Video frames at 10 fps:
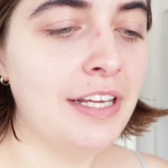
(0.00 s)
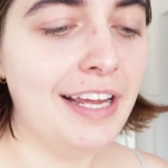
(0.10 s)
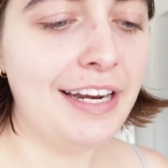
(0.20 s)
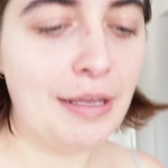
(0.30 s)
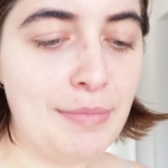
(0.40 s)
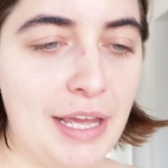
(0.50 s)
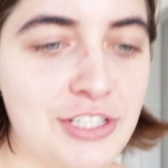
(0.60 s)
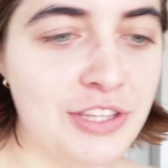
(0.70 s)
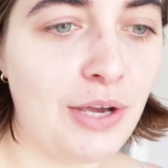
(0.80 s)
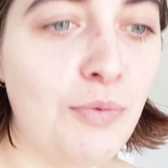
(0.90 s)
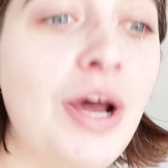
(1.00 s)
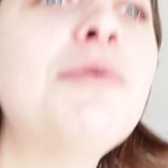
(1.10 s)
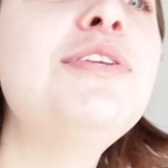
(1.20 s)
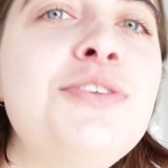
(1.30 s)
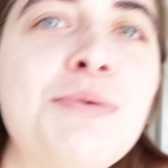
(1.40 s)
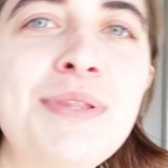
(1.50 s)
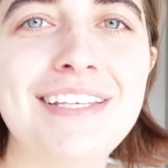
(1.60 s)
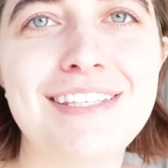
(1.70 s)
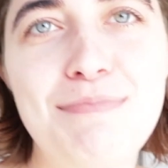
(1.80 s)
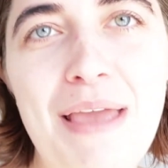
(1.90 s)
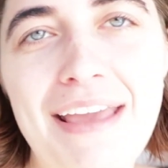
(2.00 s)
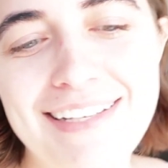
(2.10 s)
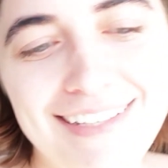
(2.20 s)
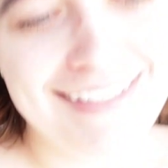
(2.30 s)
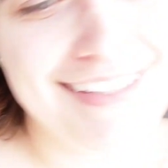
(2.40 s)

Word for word: and I imagine like what I would do with the space.